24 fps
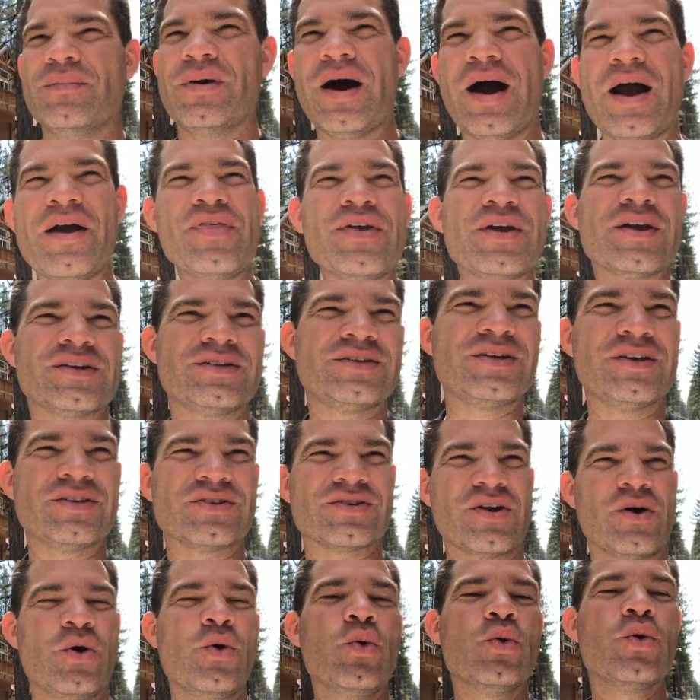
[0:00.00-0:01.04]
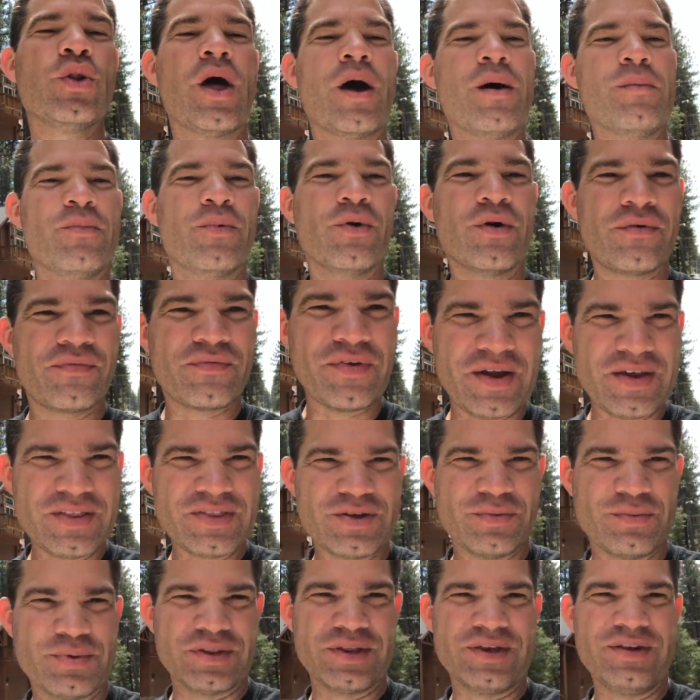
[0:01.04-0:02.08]
I think it takes a whole lot more faith
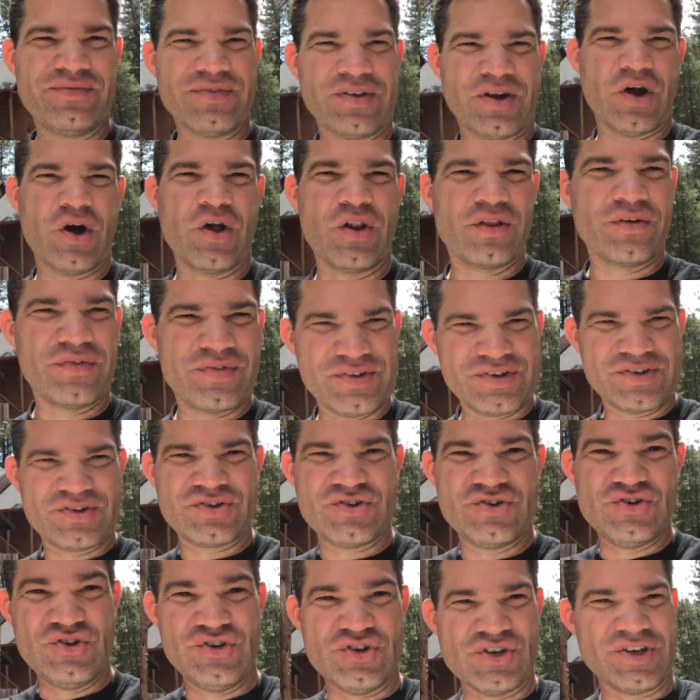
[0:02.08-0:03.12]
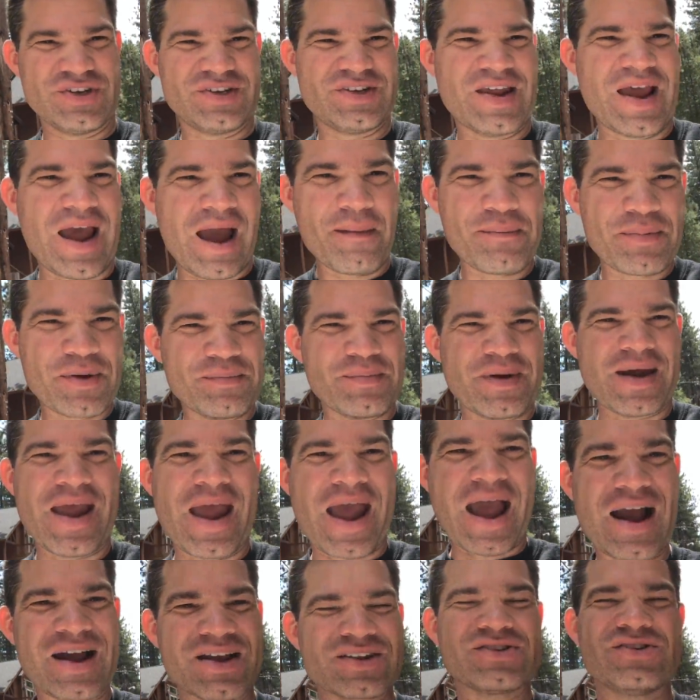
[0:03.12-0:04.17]
to believe that all of this just happened by
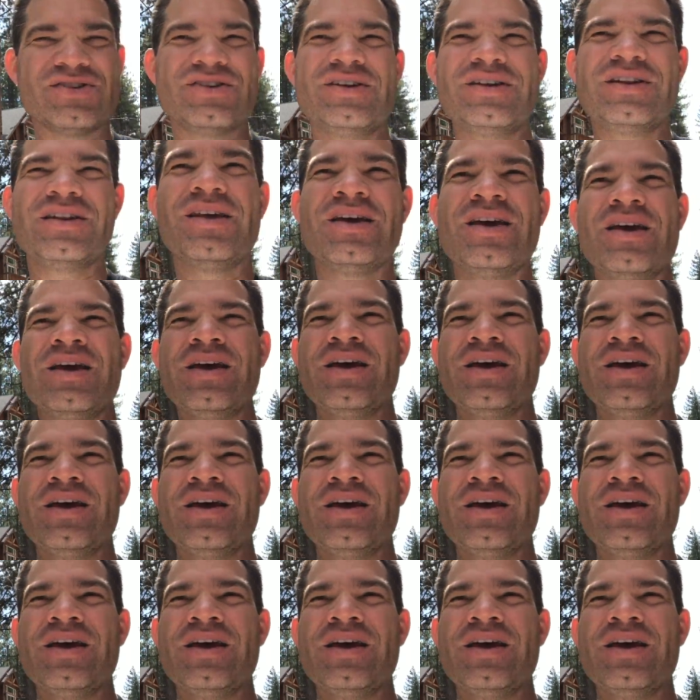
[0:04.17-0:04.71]
accident